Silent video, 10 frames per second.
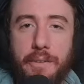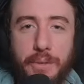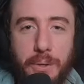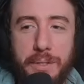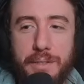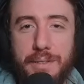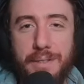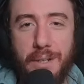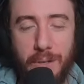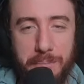Of course,
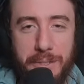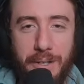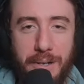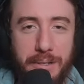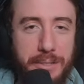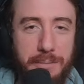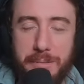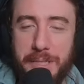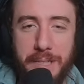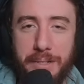Hrim Sorrows
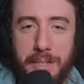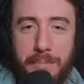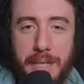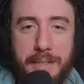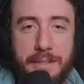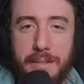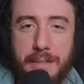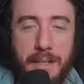still in the mix,